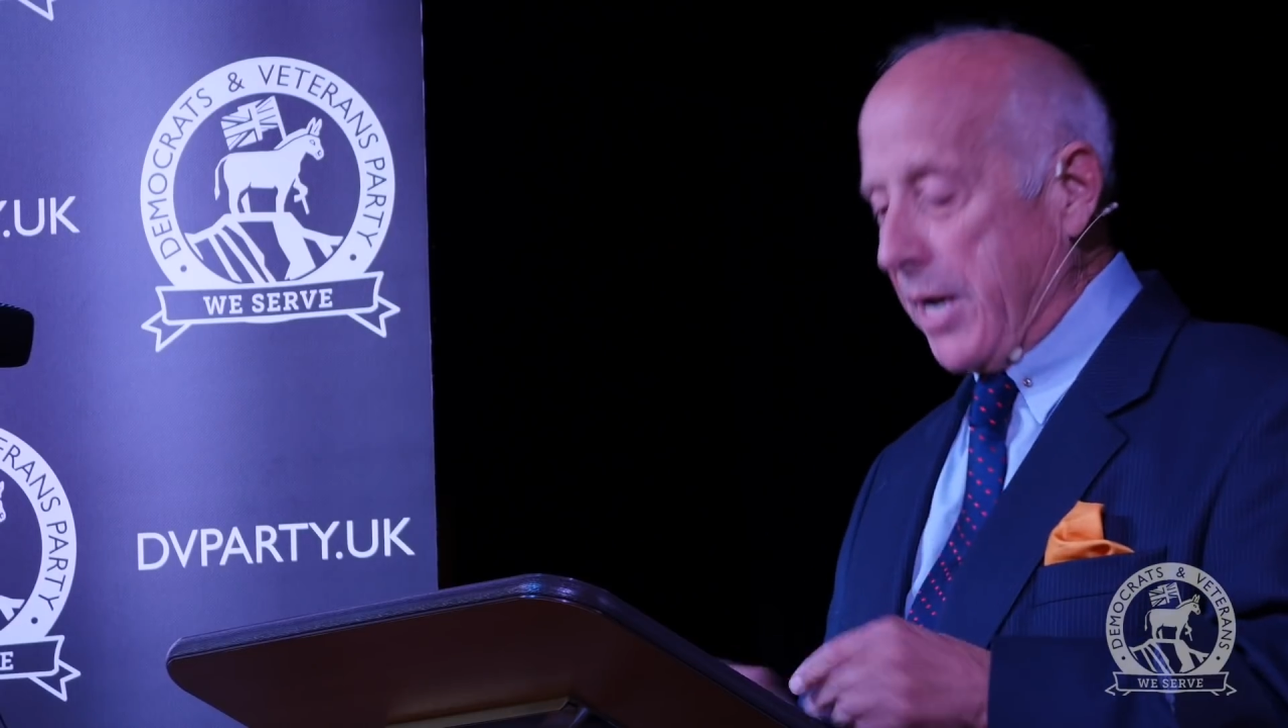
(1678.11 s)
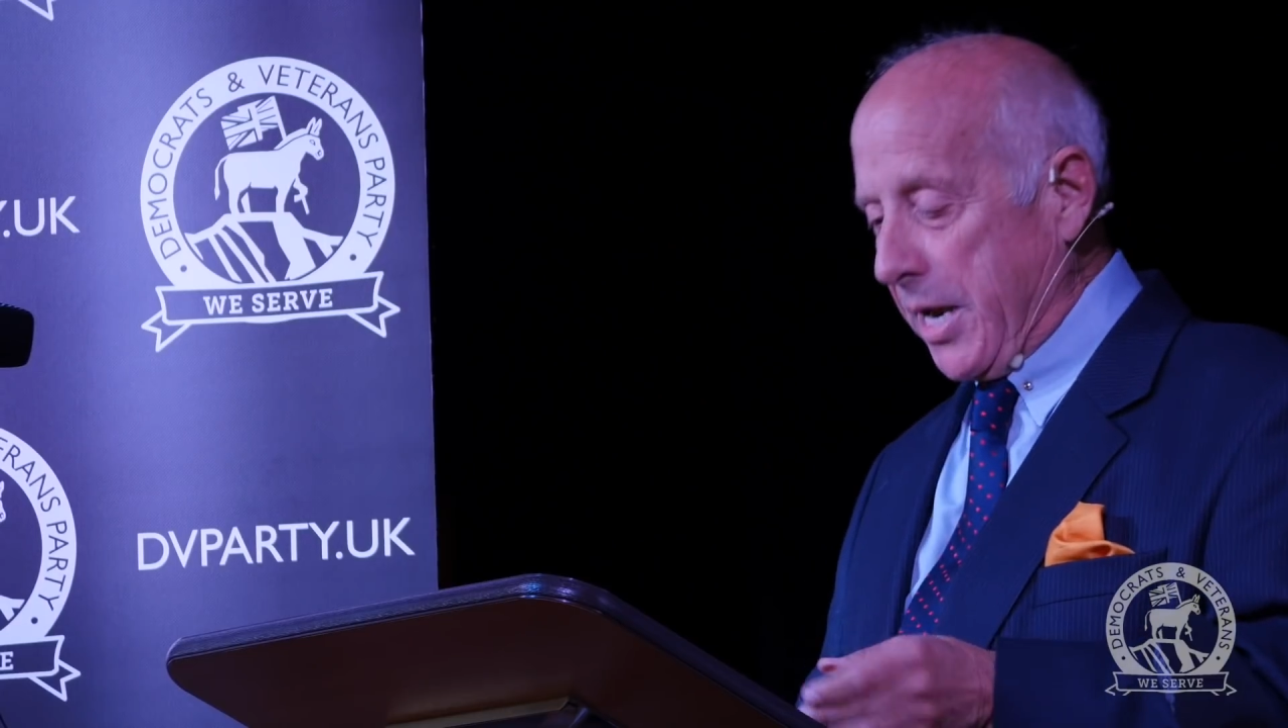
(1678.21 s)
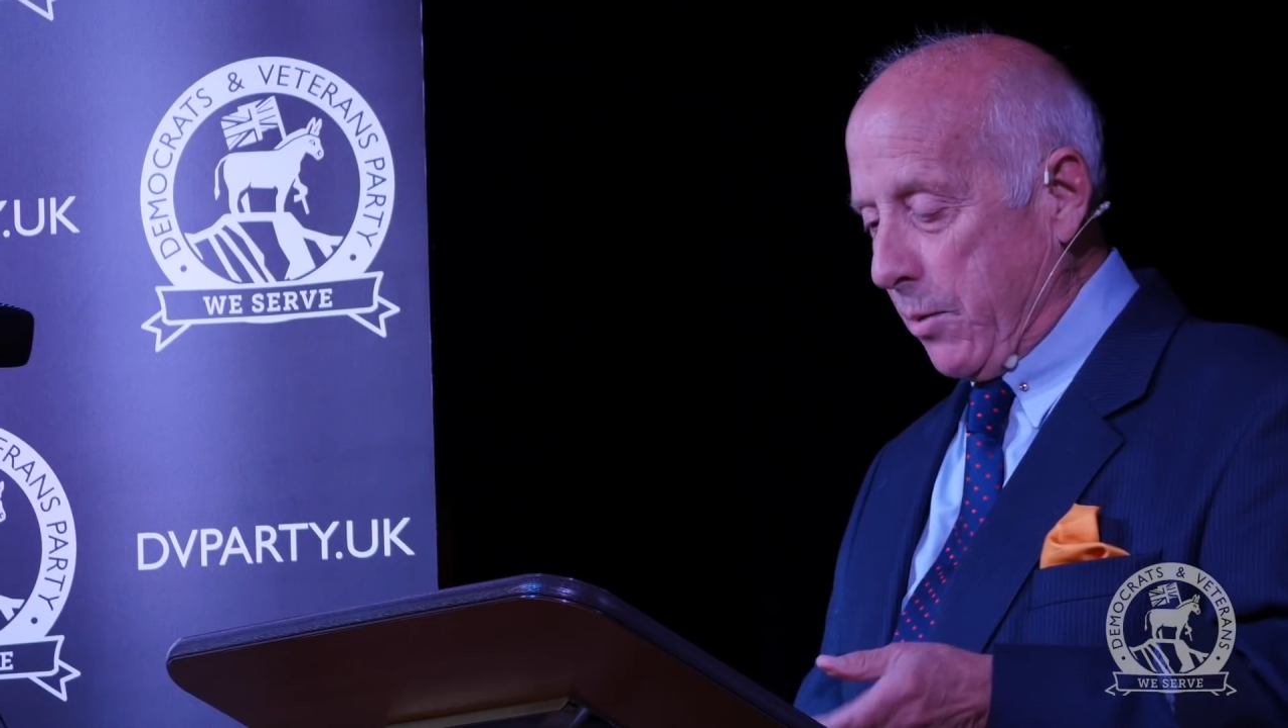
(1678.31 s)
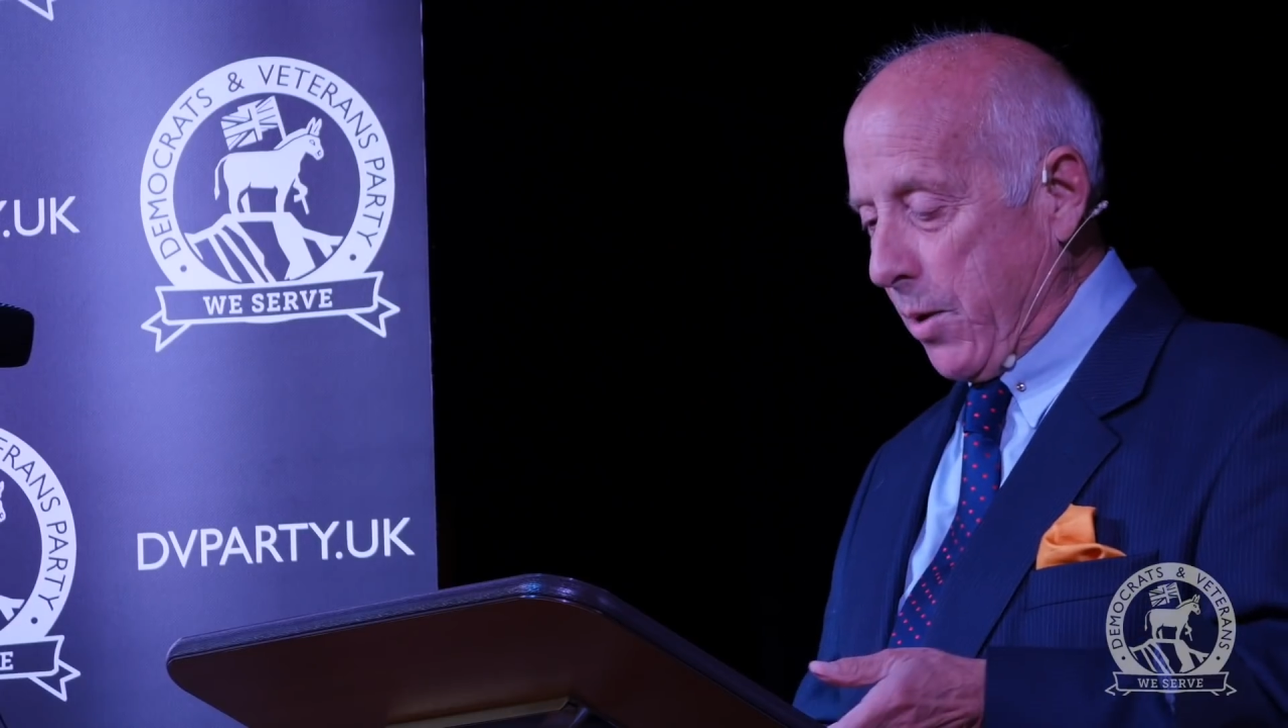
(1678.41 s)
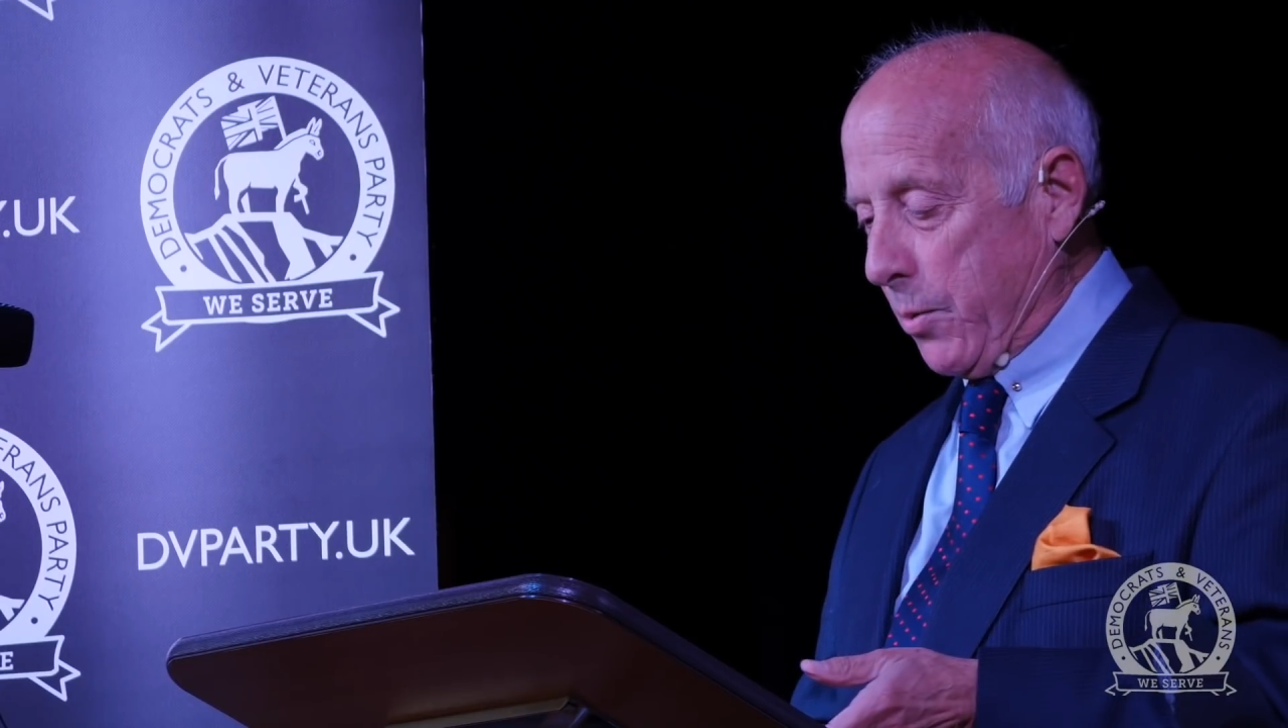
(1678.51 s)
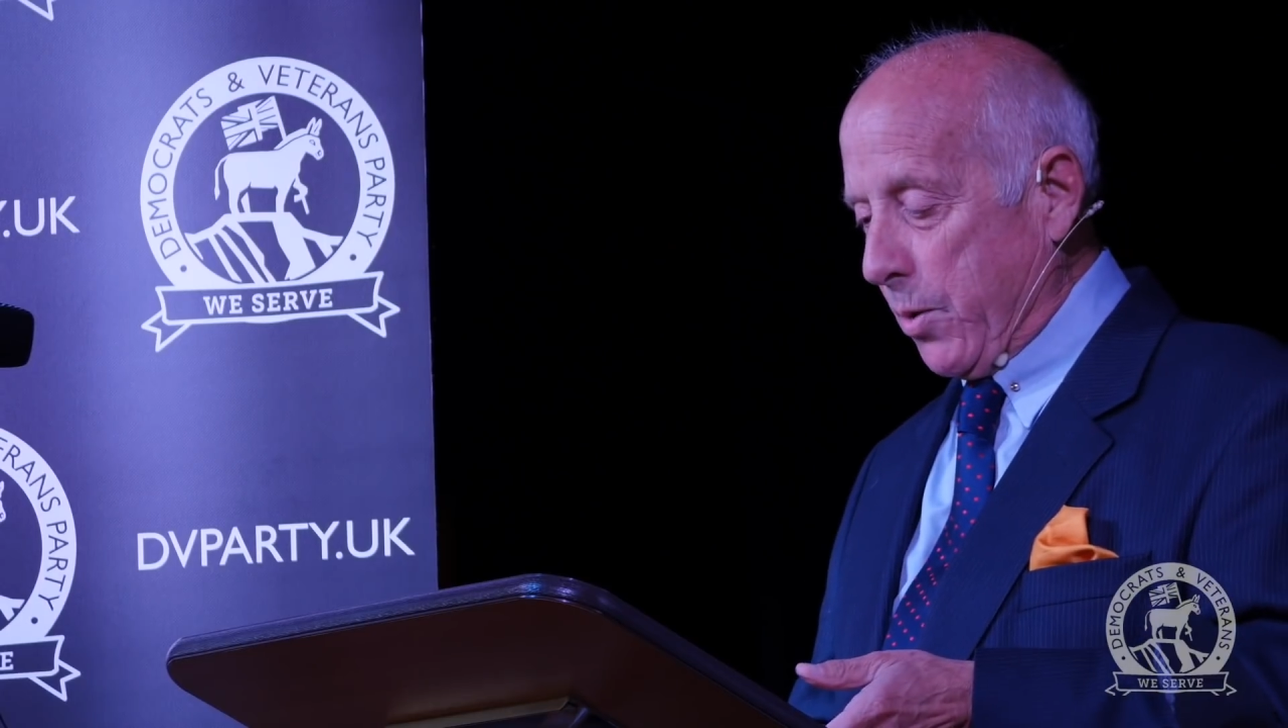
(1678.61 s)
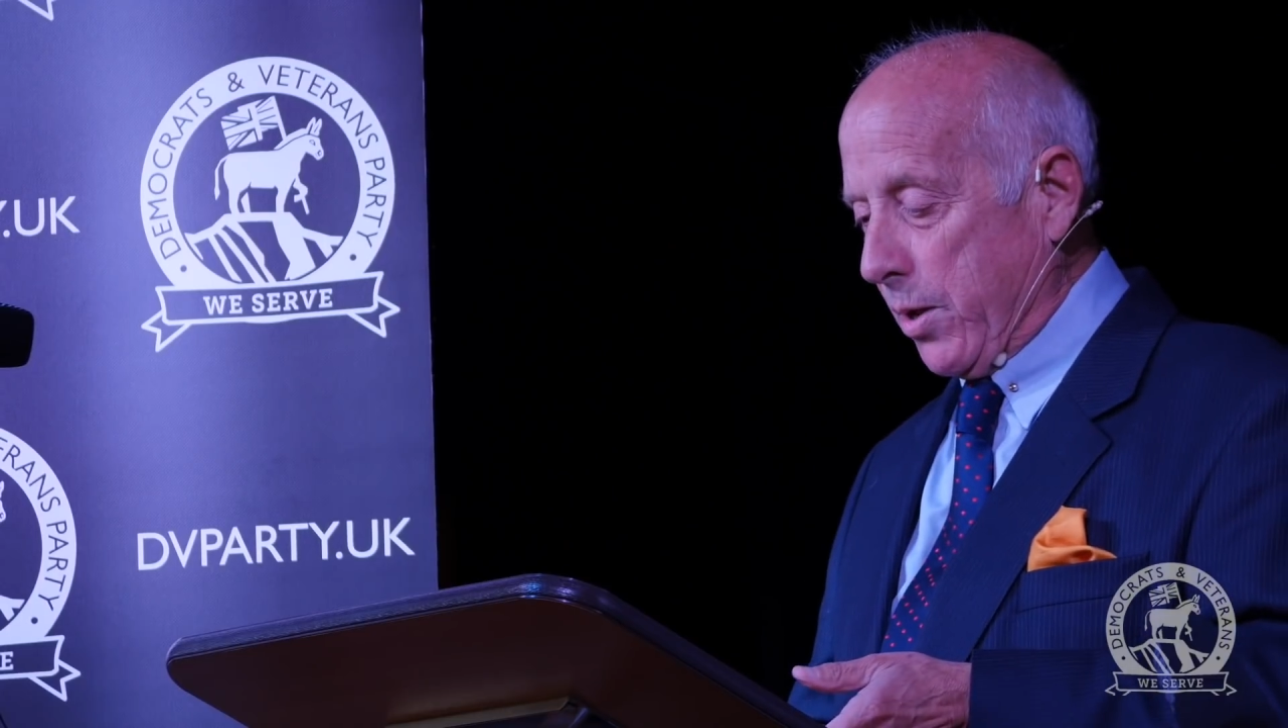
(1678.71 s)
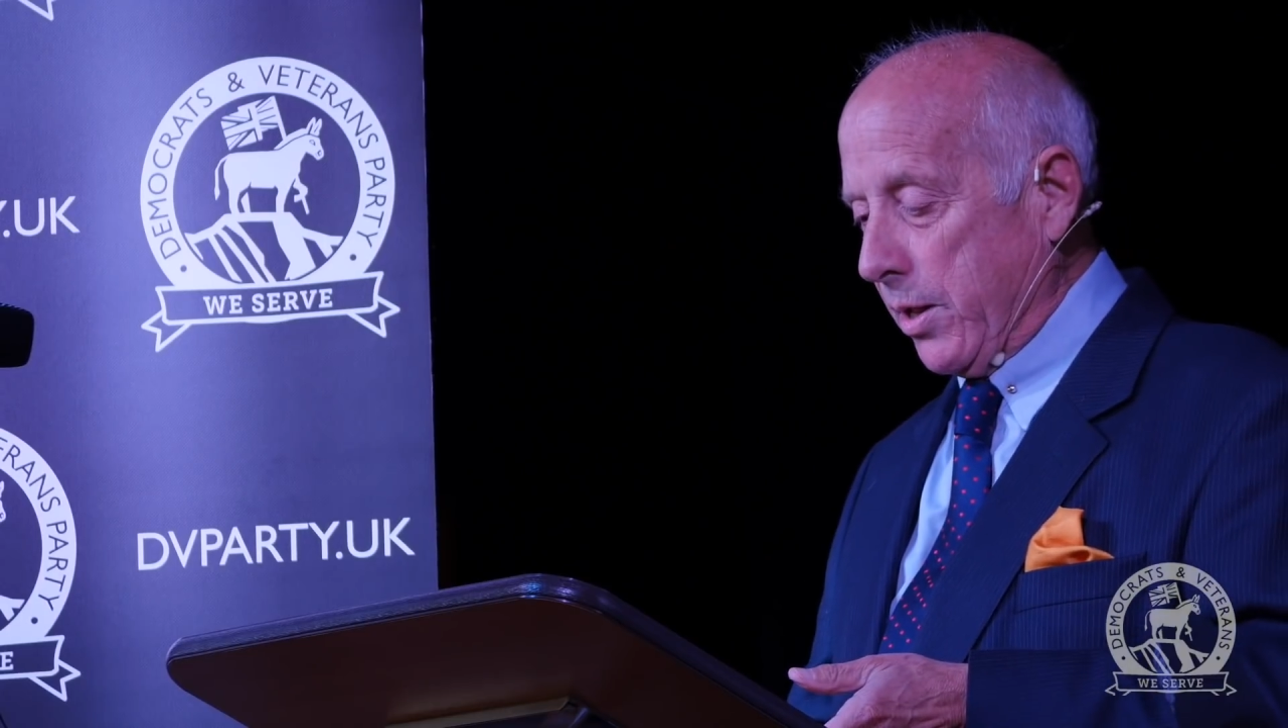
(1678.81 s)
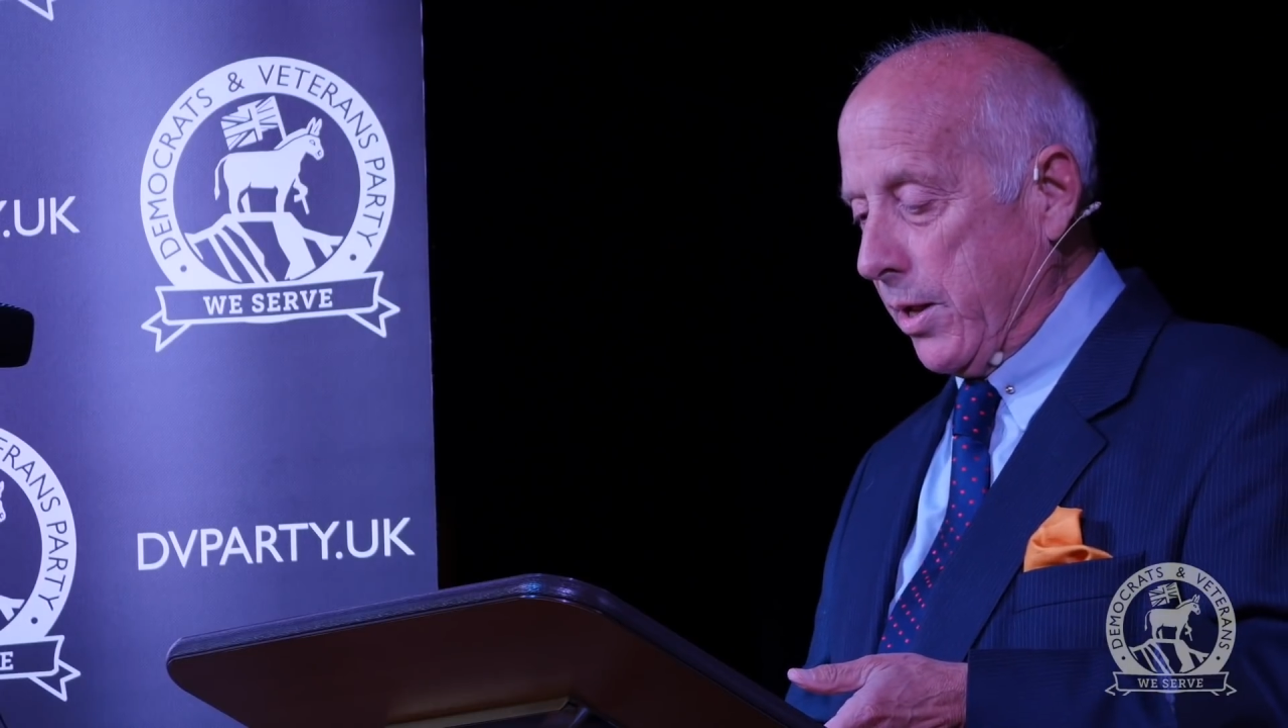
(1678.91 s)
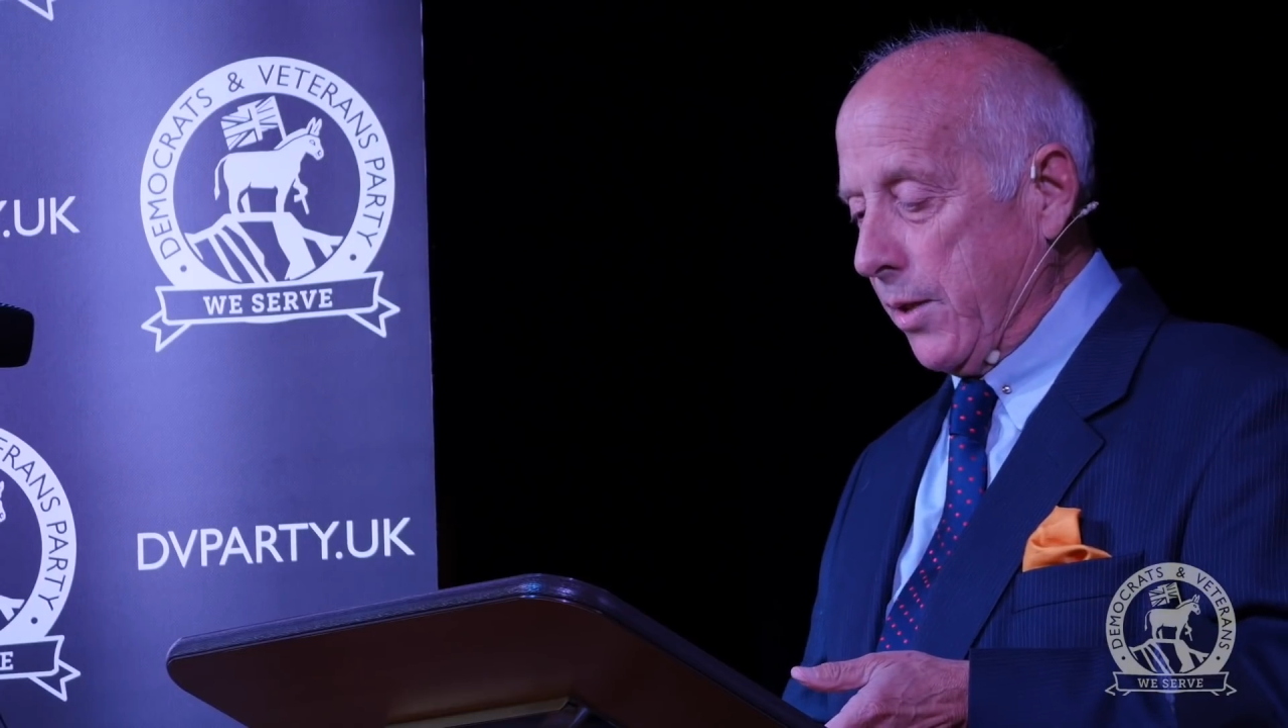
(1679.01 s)
anyway,
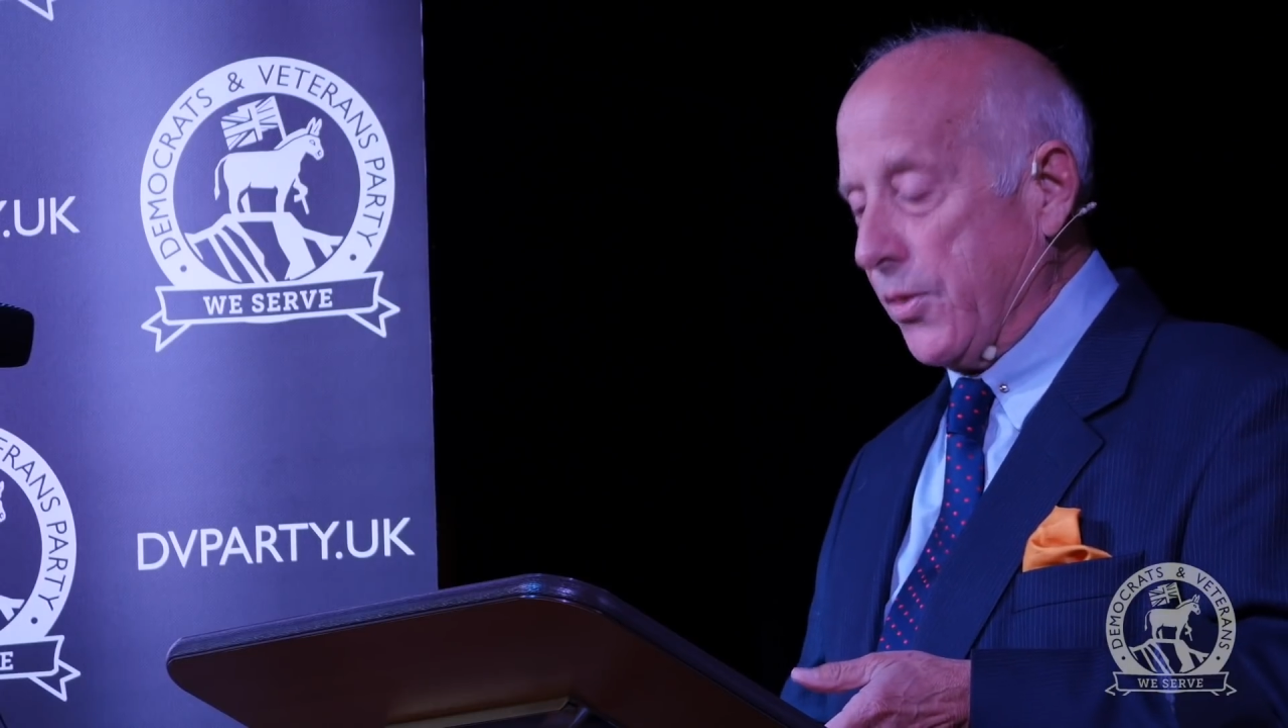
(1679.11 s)
well,